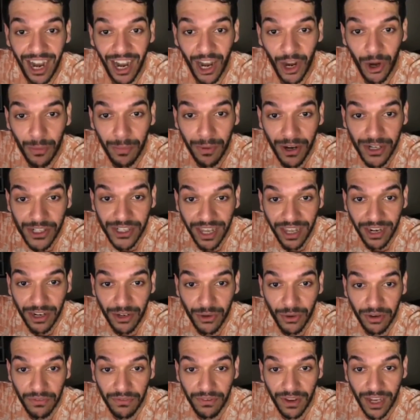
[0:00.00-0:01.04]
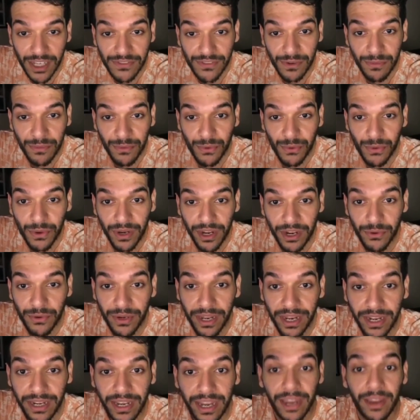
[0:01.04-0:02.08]
How about channel going fast from 2K to
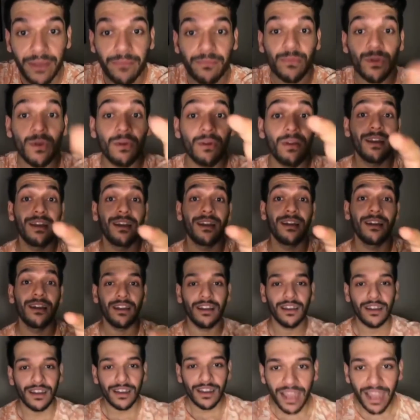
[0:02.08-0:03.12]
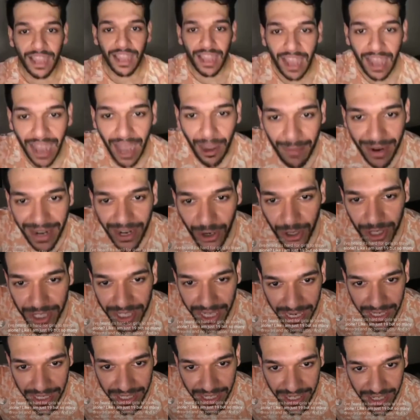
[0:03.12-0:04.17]
10K? Am I on
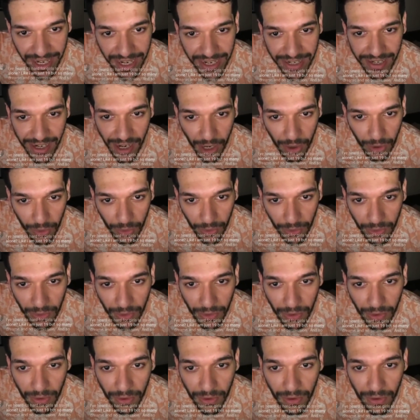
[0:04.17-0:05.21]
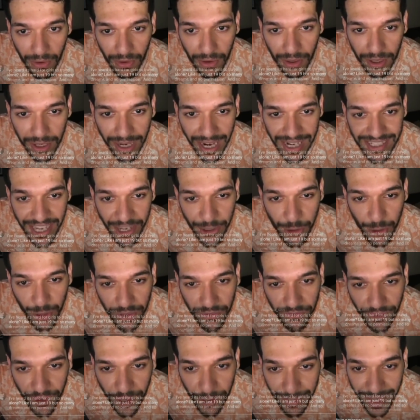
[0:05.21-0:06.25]
10K right now? Guys, can you
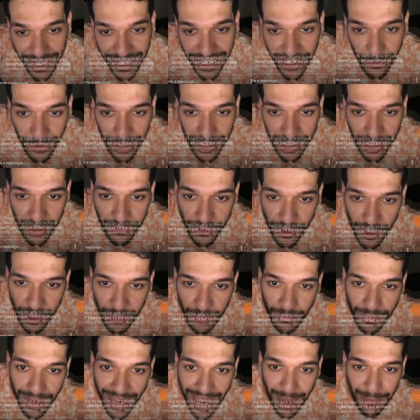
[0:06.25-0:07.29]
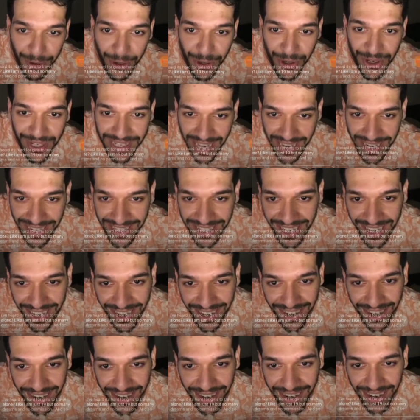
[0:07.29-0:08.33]
confirm? Can anyone confirm? Am I on
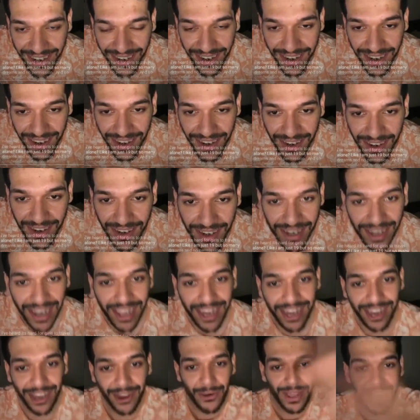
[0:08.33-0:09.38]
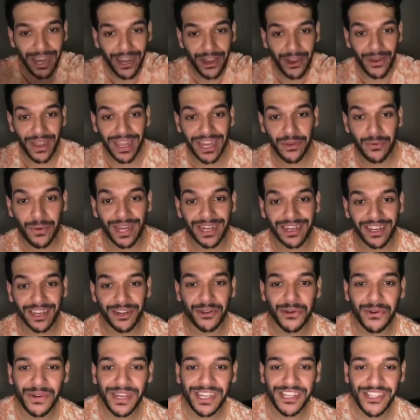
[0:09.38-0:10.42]
10K? Hello, anyone
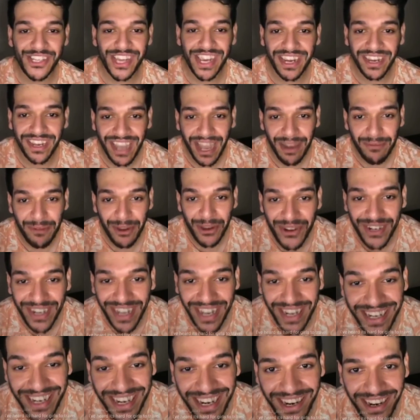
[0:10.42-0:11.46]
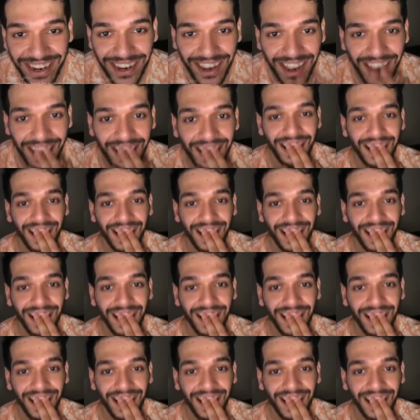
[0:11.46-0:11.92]
can go and check. Am I on 10K?